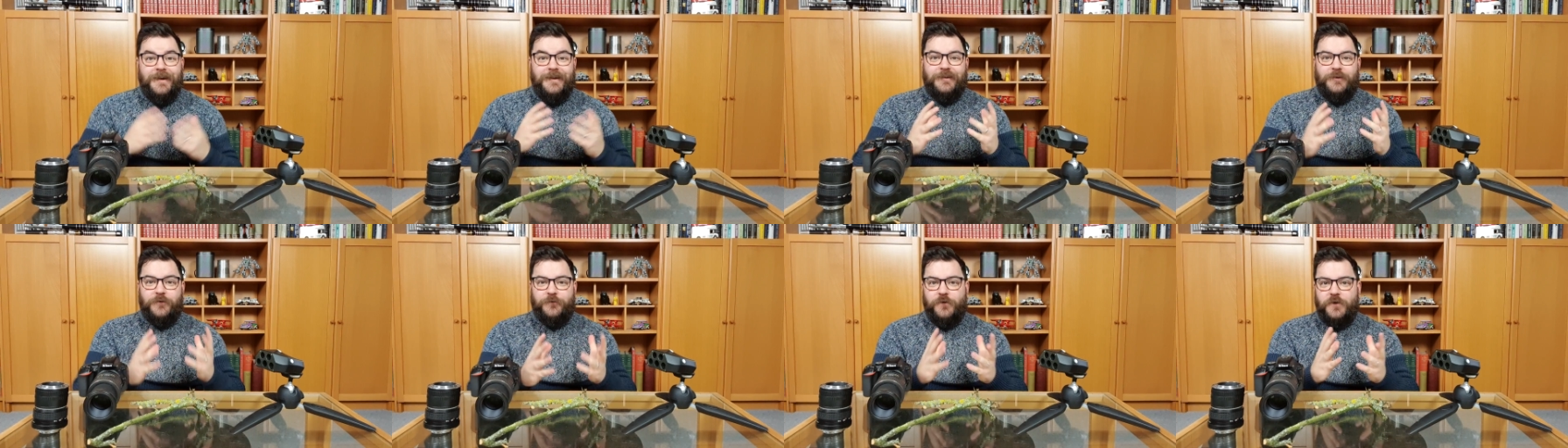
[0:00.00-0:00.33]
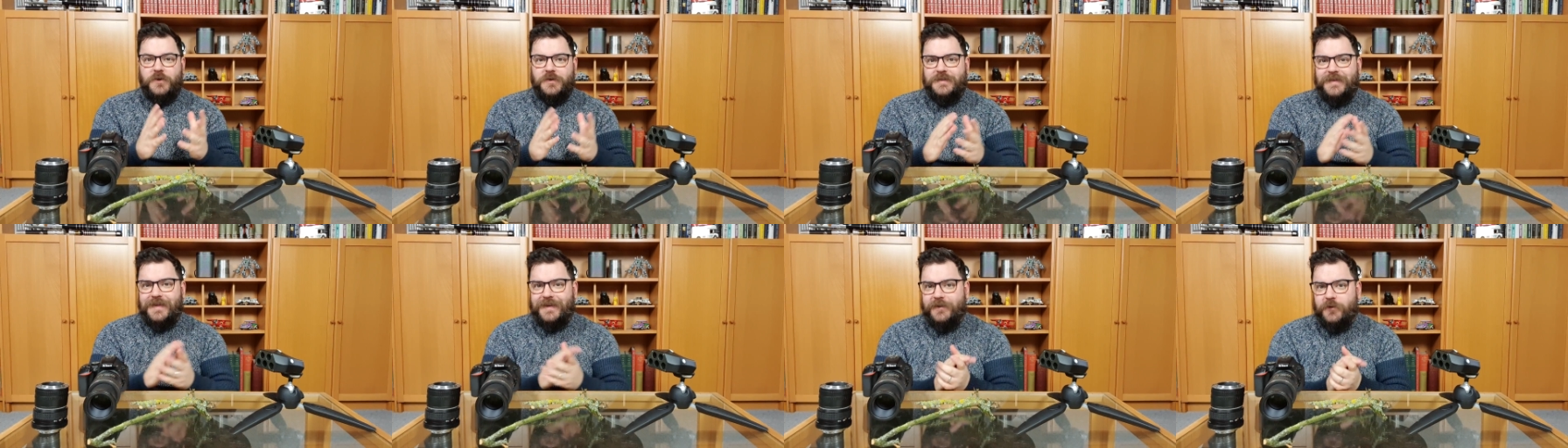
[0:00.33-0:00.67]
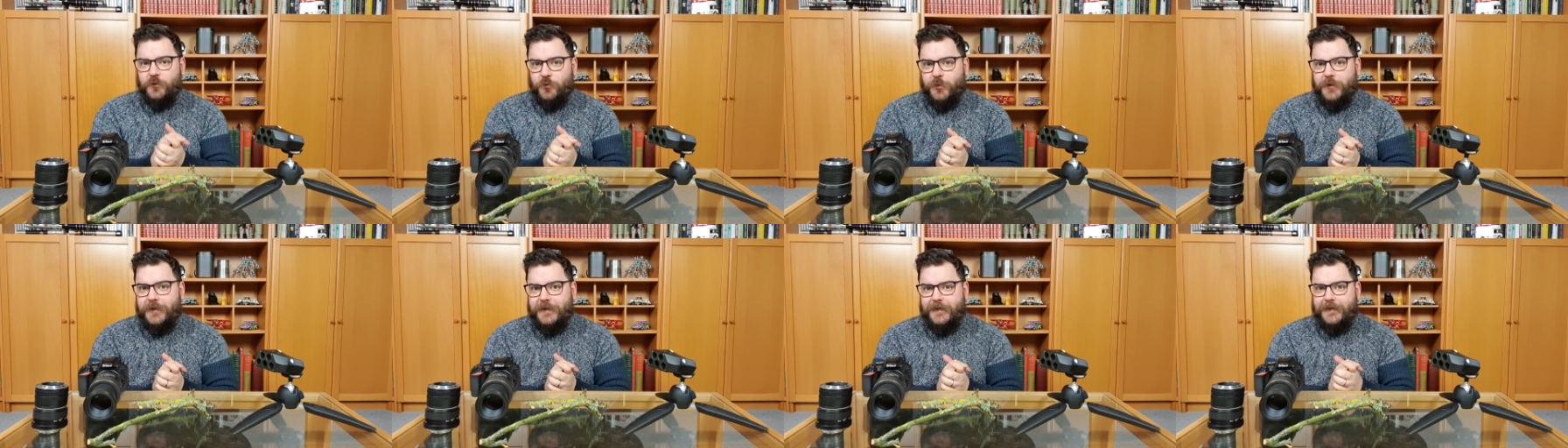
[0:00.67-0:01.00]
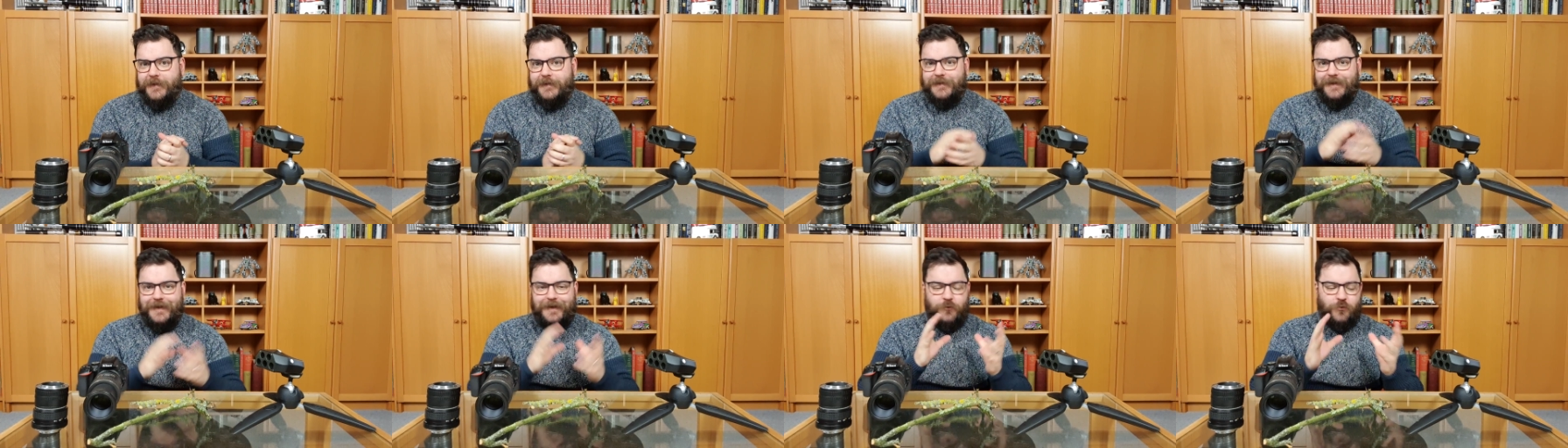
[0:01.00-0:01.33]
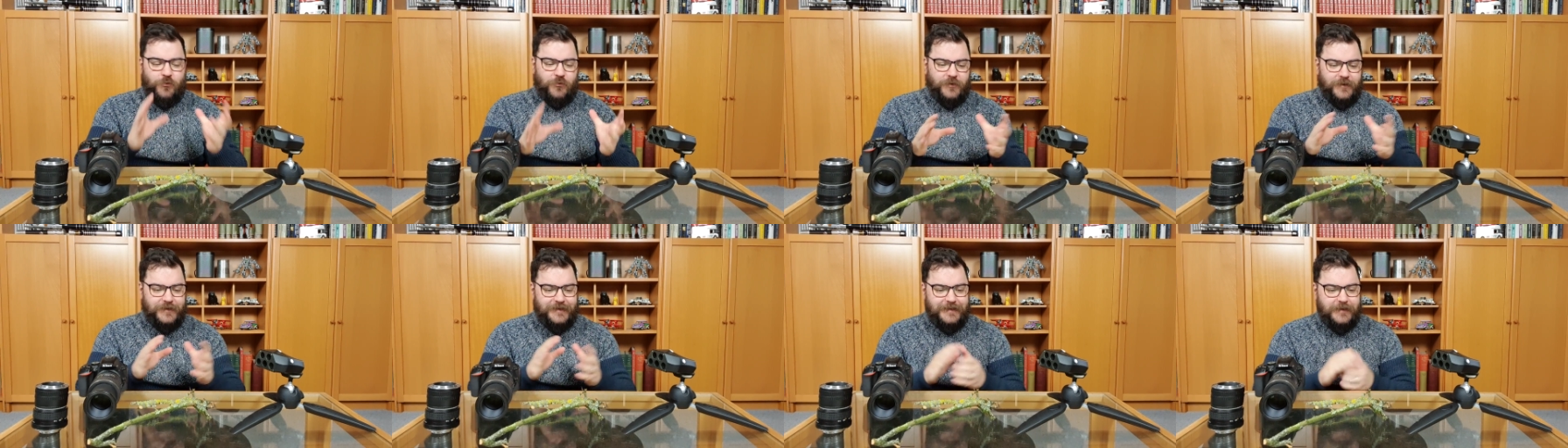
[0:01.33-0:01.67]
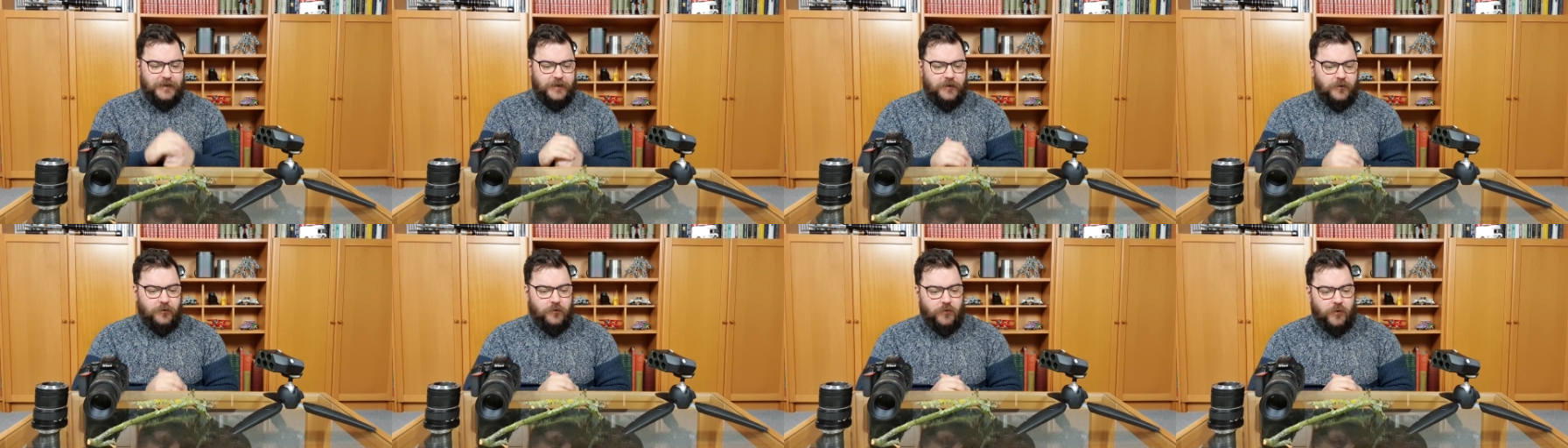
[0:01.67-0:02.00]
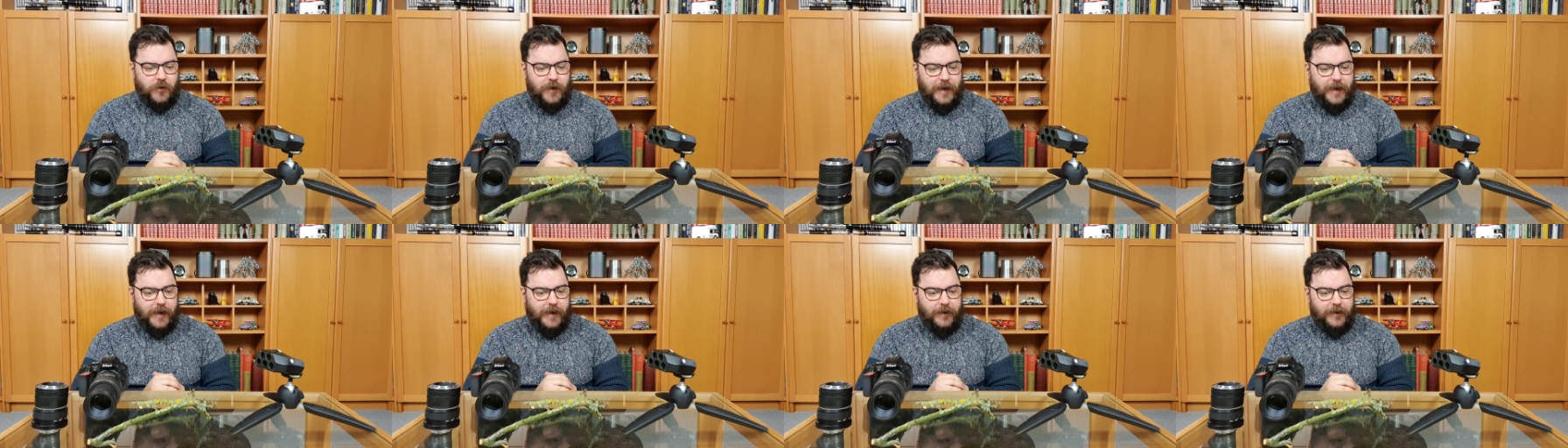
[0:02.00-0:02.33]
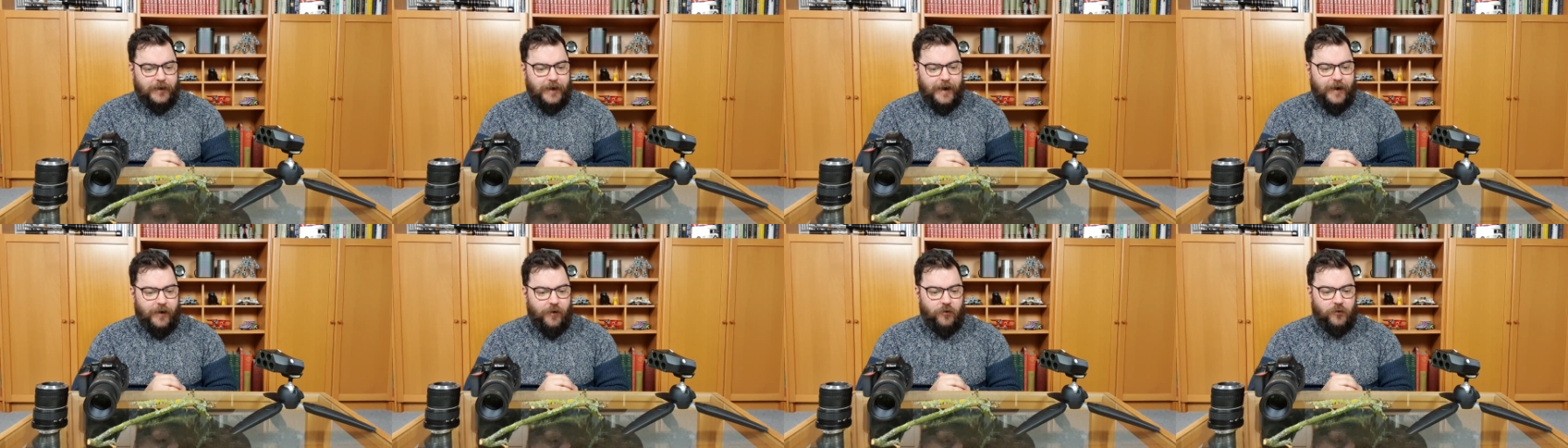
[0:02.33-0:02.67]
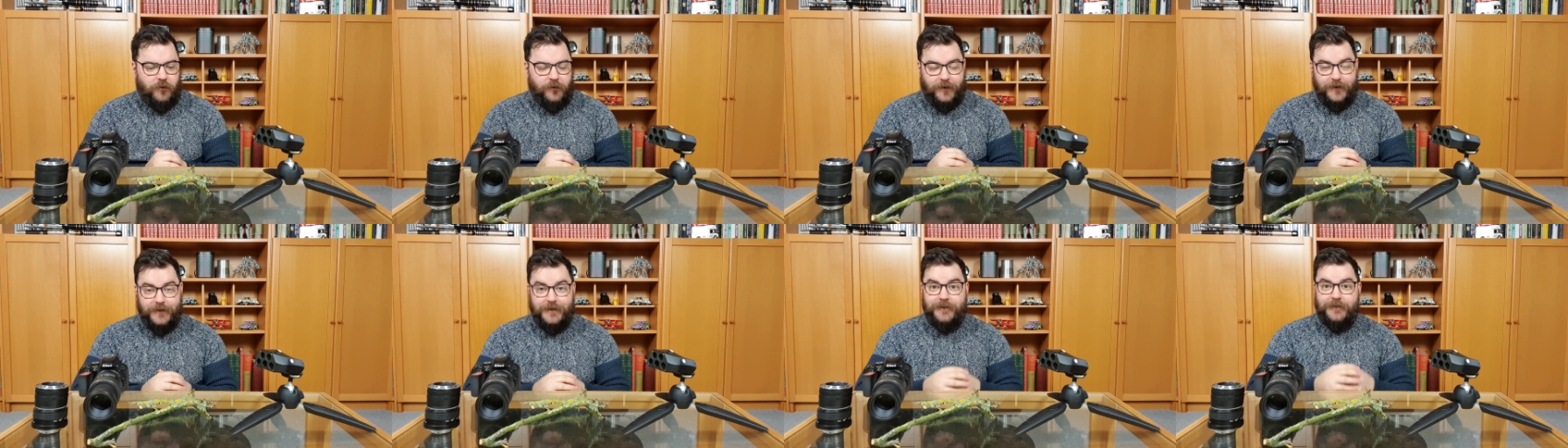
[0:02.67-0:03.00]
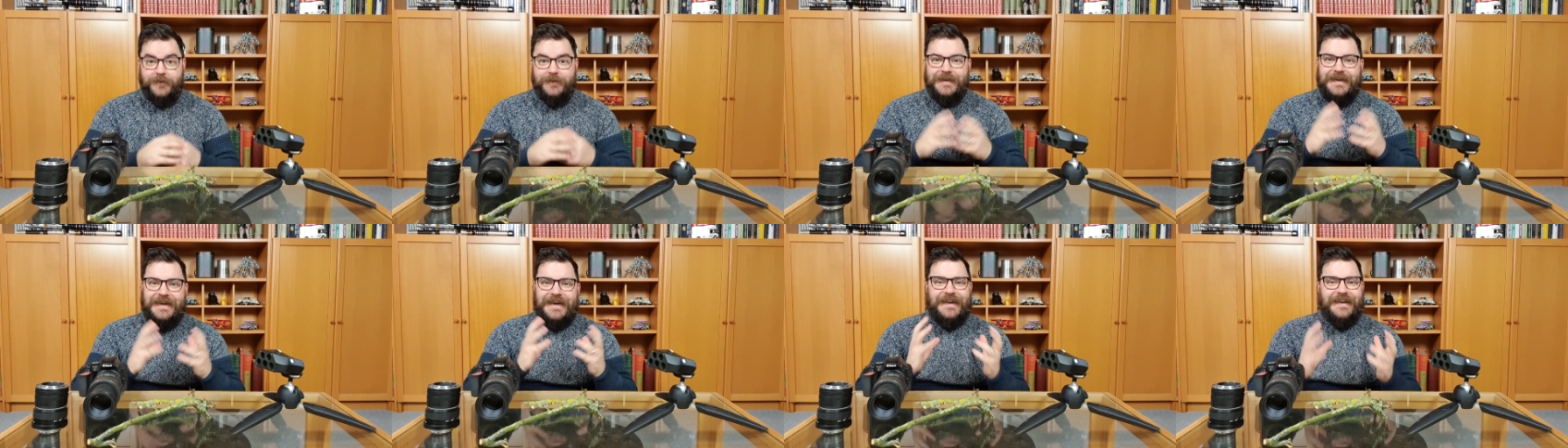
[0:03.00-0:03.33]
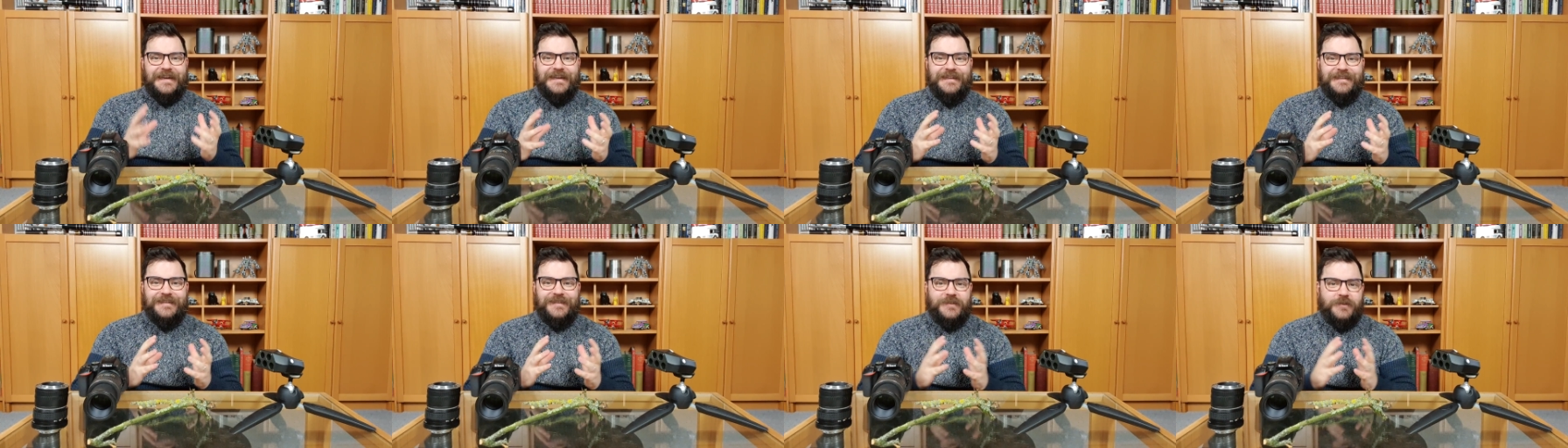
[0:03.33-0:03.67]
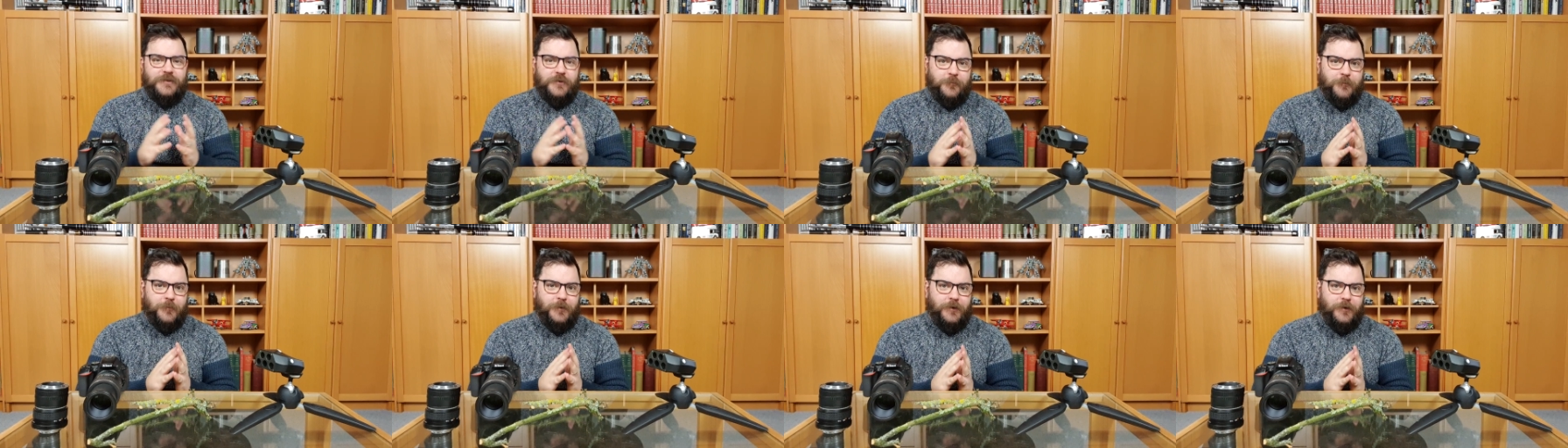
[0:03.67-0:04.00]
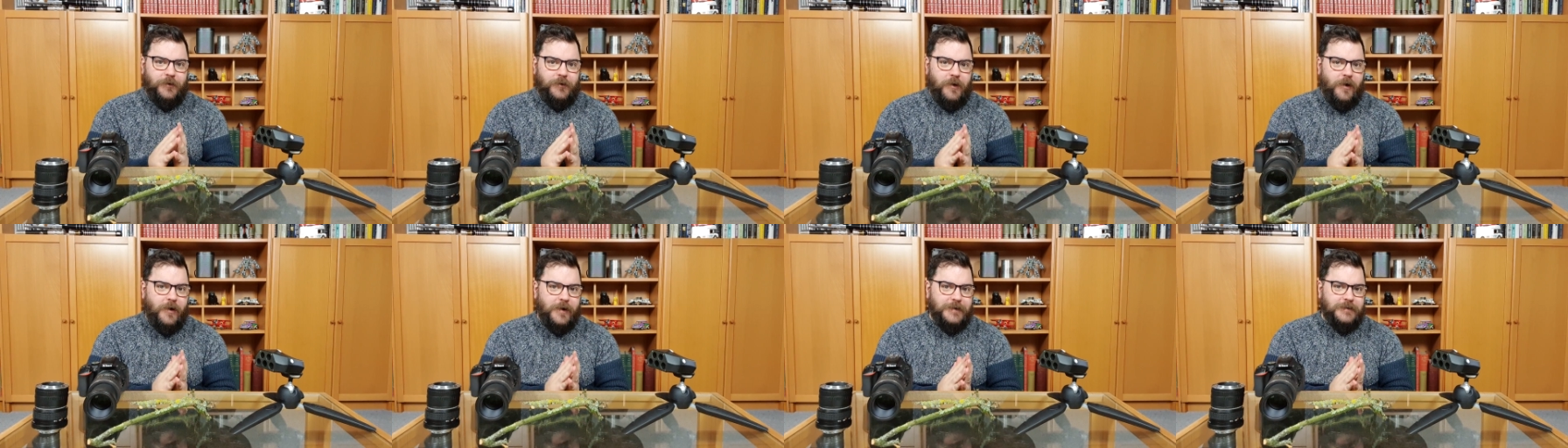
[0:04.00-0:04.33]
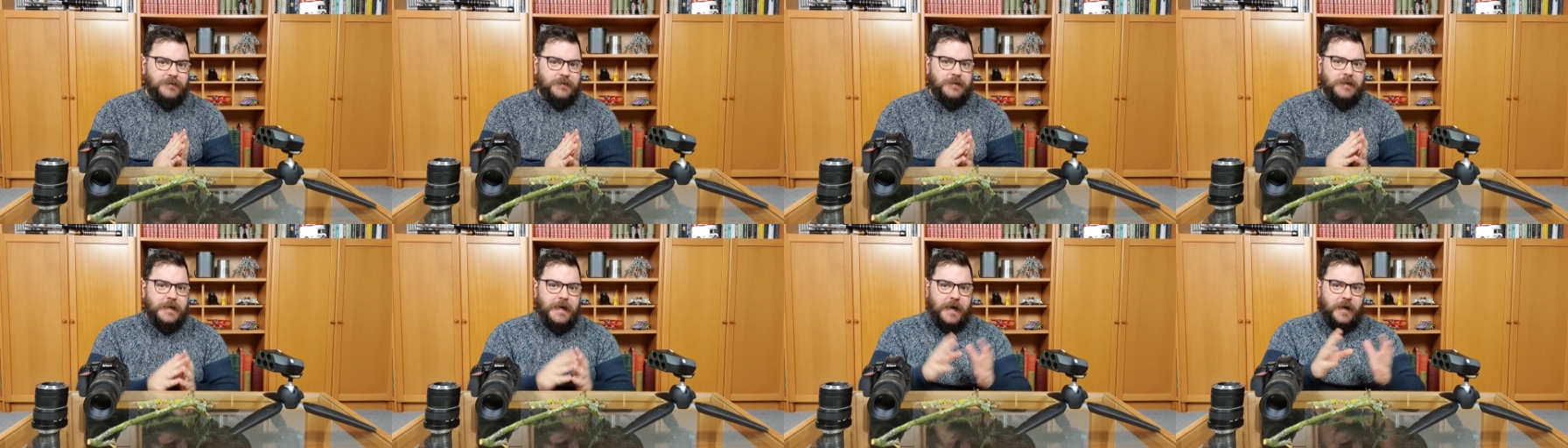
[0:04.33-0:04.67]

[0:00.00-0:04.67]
The first thing that we need in order to take a look at our lichen is some light.